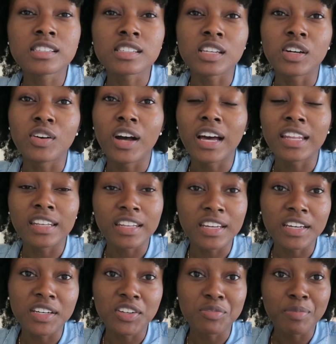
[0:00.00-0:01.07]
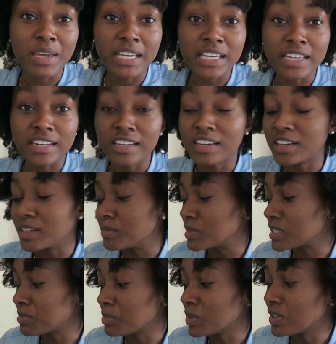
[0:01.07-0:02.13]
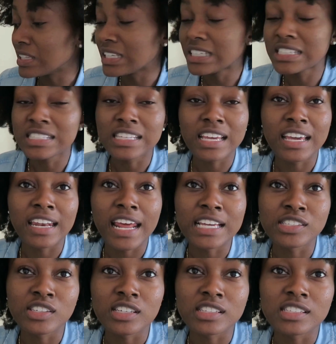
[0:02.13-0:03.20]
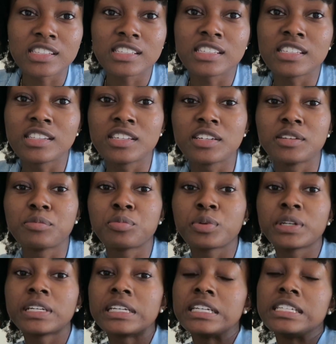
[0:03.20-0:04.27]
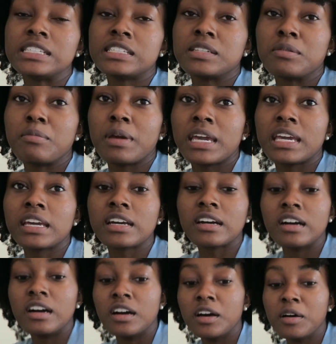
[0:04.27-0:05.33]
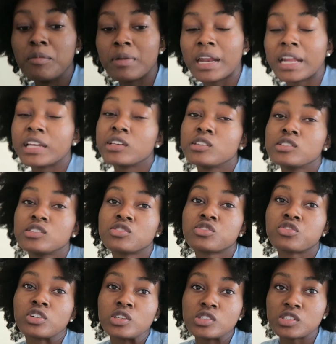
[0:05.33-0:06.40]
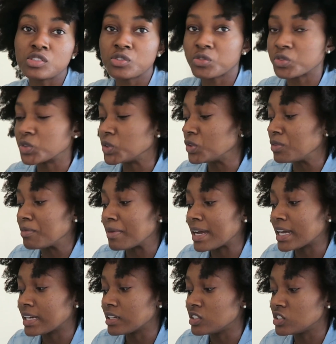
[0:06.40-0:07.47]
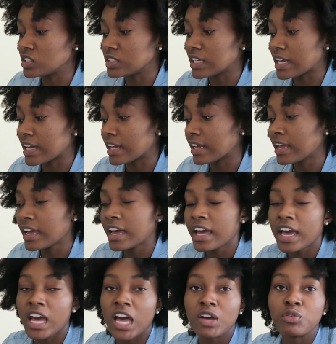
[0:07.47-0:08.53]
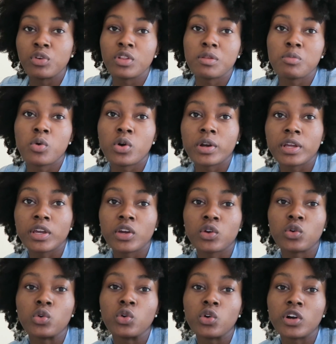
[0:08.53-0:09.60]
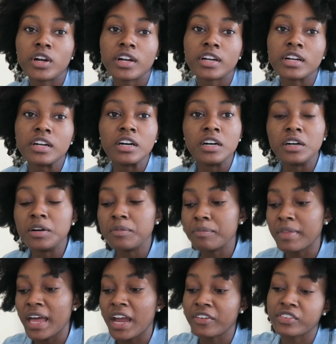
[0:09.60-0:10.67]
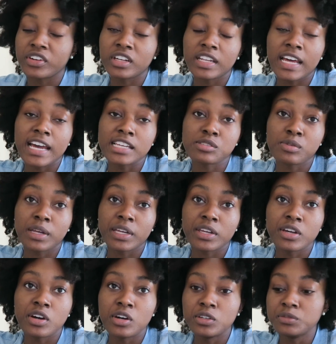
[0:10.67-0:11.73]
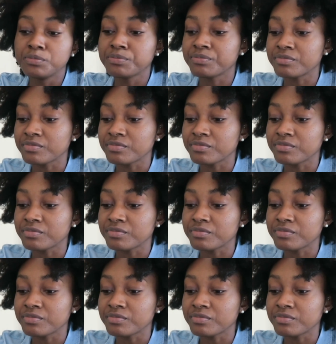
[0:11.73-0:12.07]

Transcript: so i love making um, smoothies and as you can see they're pretty easy to make um, and i use frozen fruit of mine usually i have one in the morning or um, after class when i get home